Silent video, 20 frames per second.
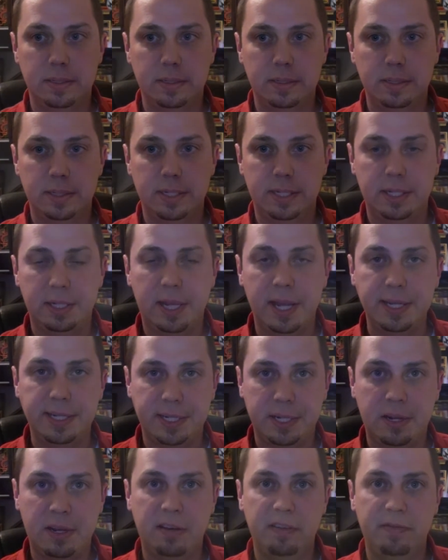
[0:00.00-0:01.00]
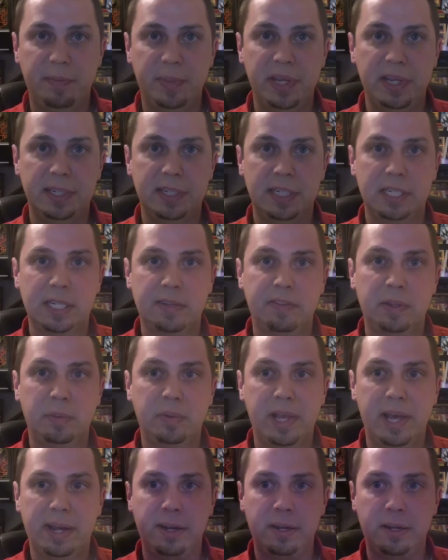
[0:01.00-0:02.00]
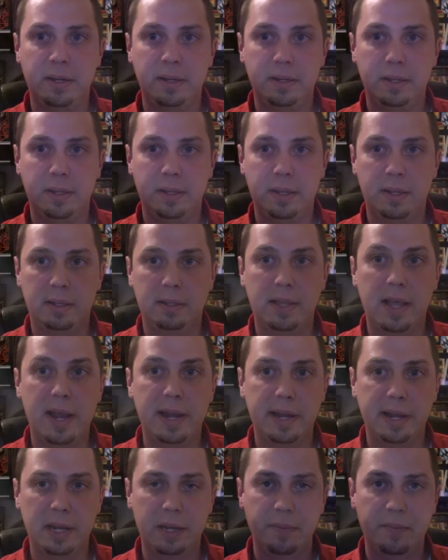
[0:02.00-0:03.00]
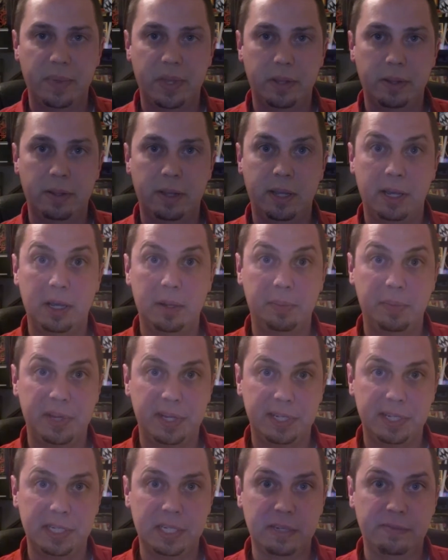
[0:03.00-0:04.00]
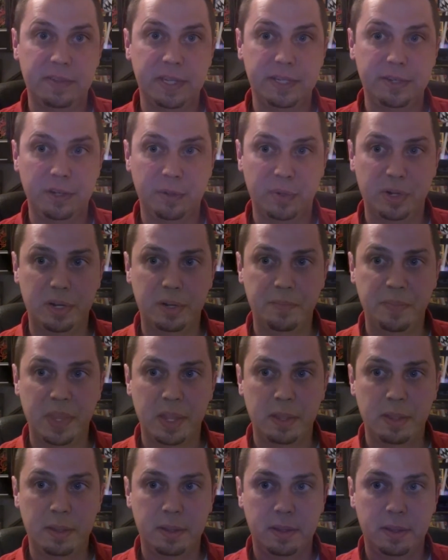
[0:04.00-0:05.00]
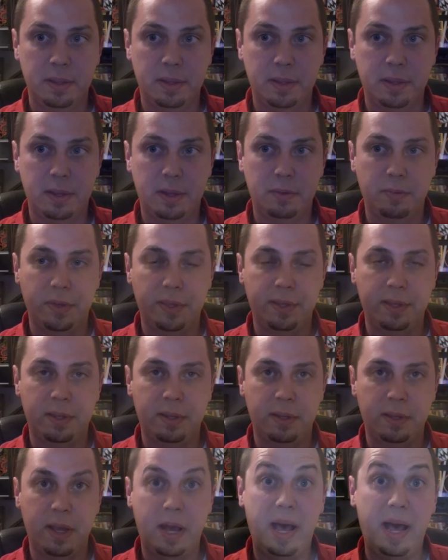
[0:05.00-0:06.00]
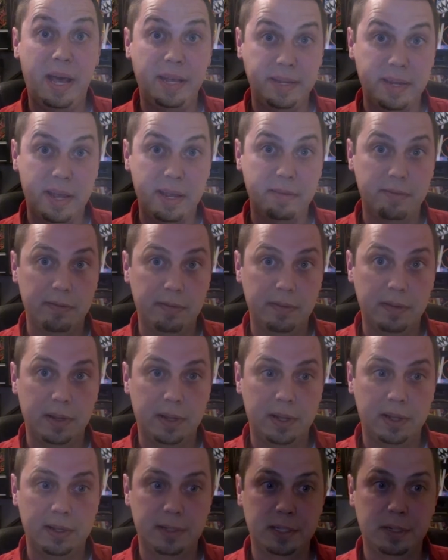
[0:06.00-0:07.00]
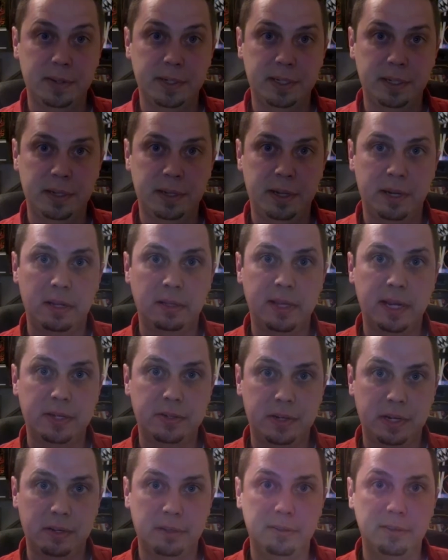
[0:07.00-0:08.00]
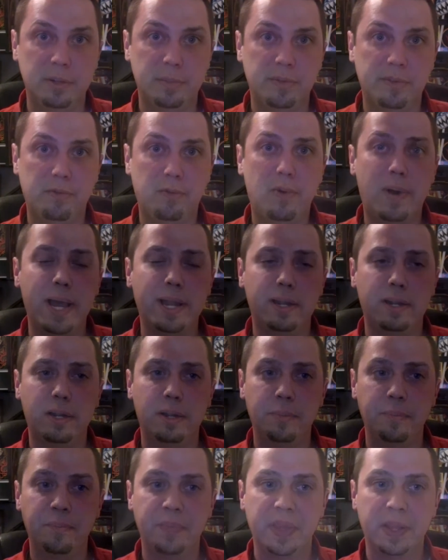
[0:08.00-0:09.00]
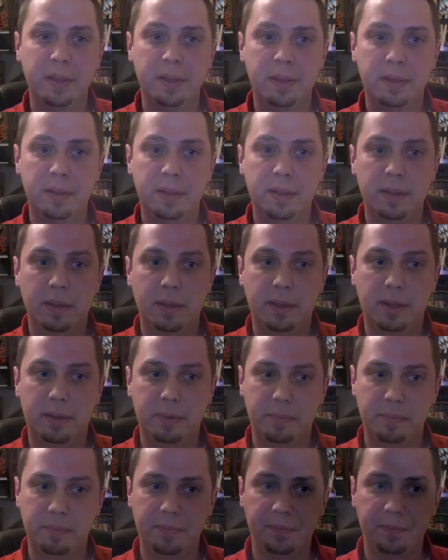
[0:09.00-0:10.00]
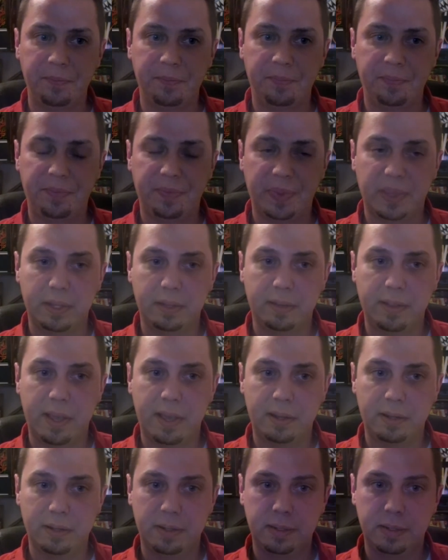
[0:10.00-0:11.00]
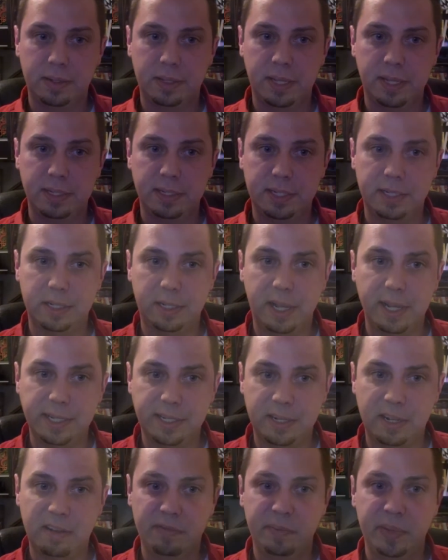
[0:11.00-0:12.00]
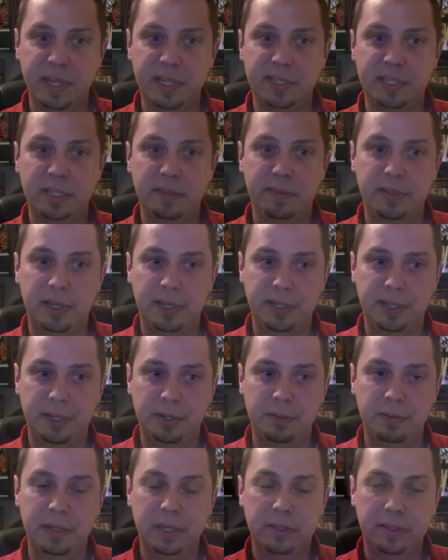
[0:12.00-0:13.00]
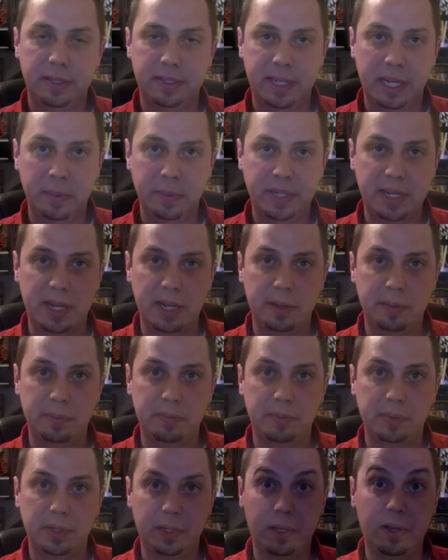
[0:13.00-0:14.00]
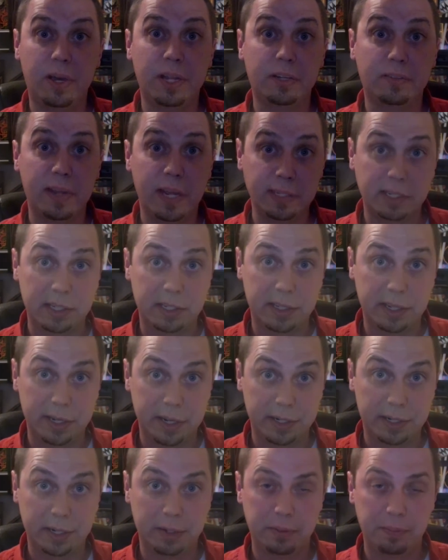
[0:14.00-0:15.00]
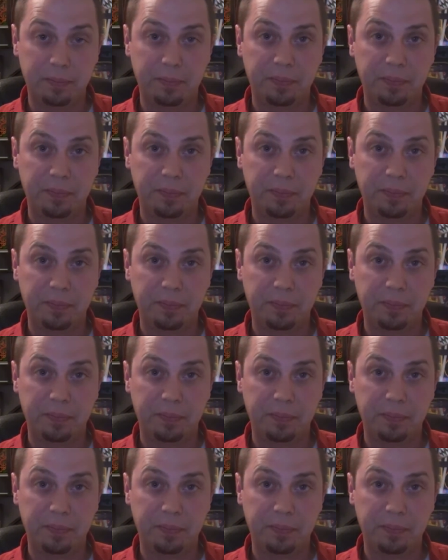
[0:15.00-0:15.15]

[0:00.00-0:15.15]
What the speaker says: slice off pieces of the bladder lining and pieces of the tumor with a hot knife. So it's an electric loop of wire that can slice off pieces of tissue and at the same time cauterizes the tissue